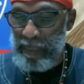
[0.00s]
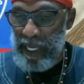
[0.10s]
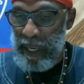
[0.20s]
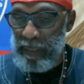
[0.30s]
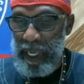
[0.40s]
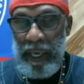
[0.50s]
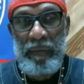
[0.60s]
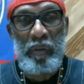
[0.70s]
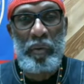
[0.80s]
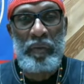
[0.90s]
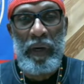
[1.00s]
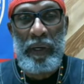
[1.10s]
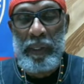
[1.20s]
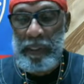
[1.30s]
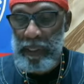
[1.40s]
time and a half,
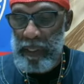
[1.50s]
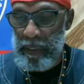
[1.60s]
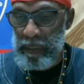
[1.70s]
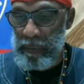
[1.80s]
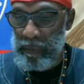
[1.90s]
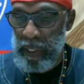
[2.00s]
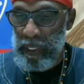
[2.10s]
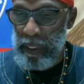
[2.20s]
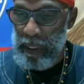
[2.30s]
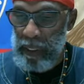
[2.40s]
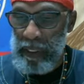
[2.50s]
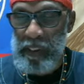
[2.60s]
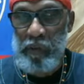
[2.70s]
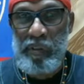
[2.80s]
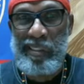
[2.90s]
2,500 years, right? Again,
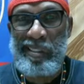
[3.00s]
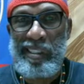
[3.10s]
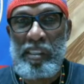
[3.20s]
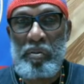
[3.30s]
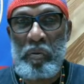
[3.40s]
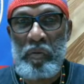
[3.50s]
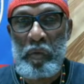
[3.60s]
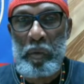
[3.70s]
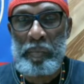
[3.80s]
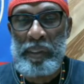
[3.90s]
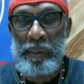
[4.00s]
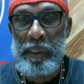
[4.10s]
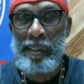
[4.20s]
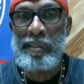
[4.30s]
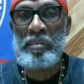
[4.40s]
this was in 604
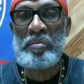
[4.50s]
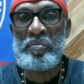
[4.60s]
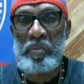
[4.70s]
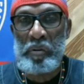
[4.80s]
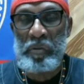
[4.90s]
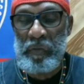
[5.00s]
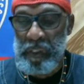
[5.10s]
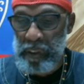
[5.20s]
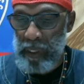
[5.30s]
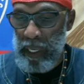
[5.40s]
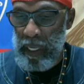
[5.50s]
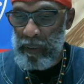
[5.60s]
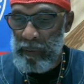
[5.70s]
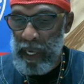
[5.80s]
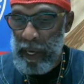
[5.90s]
BC. This is the first vision
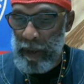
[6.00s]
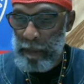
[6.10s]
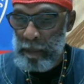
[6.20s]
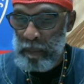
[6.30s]
Daniel got,